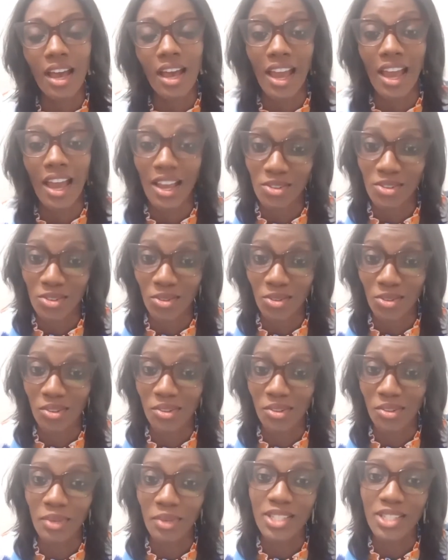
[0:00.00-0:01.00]
endo,
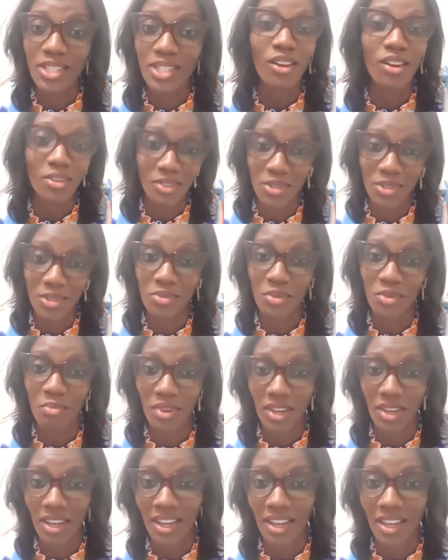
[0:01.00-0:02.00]
my tolerance for
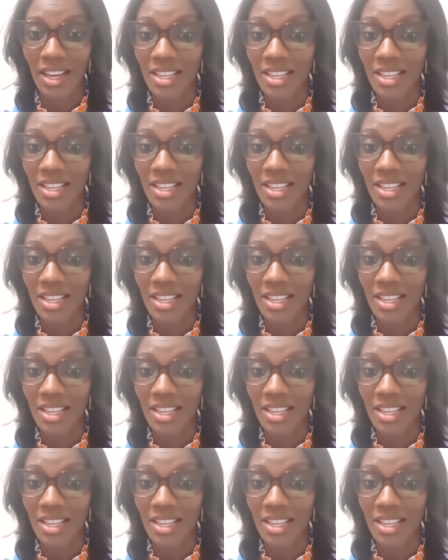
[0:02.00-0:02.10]
pain